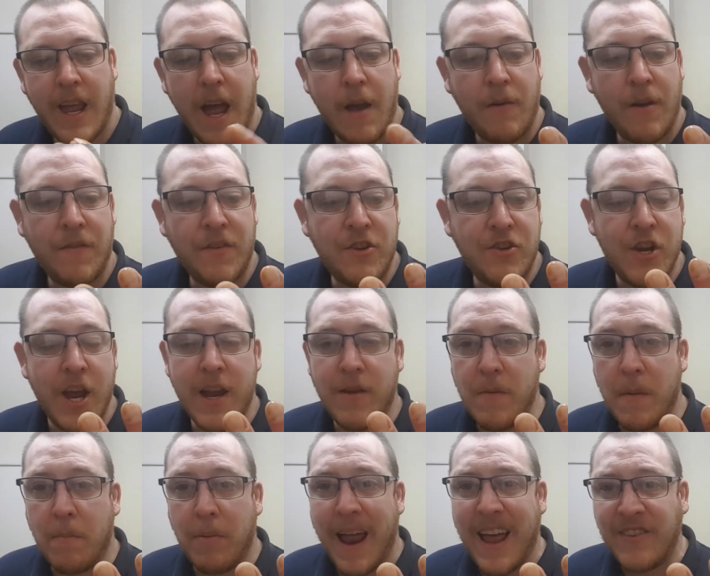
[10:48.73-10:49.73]
I'm going to have to
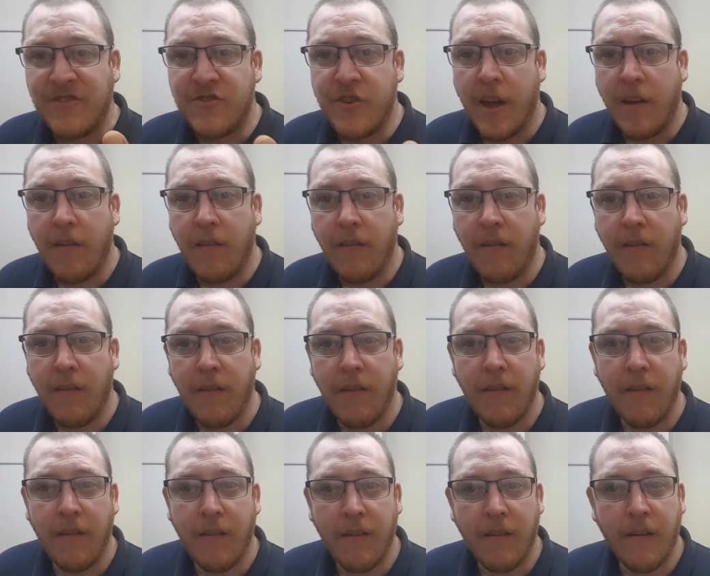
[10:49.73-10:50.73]
change my plaster.
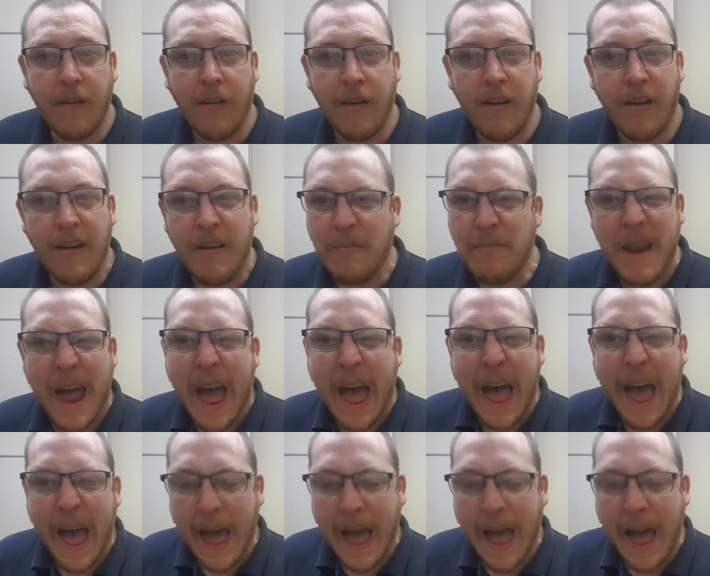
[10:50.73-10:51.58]
Nah.